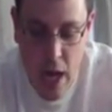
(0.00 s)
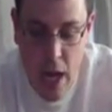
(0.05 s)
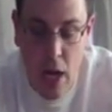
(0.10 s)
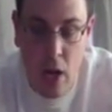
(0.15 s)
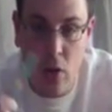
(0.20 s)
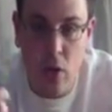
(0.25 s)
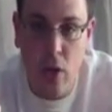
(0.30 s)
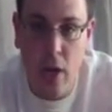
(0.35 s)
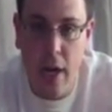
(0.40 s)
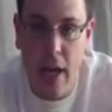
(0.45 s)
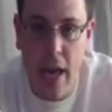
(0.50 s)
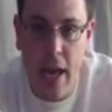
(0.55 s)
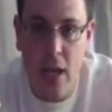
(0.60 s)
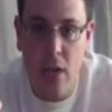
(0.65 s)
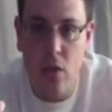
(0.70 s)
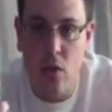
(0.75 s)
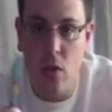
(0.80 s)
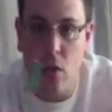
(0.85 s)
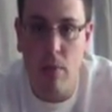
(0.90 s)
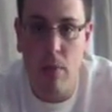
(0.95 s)
and I'll try to
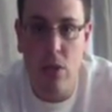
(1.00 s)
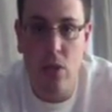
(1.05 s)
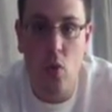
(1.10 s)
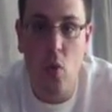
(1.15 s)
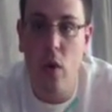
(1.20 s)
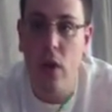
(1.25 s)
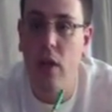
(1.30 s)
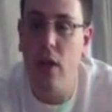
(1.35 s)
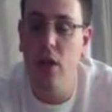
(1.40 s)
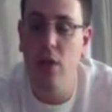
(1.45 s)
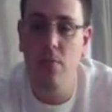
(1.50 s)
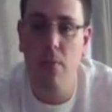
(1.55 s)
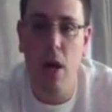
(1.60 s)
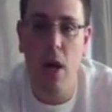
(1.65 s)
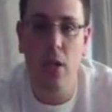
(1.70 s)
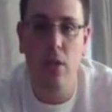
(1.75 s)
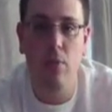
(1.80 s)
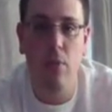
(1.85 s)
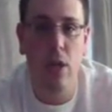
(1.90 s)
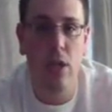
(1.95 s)
answer them as quickly as
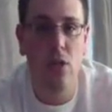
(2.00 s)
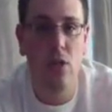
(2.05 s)
possible.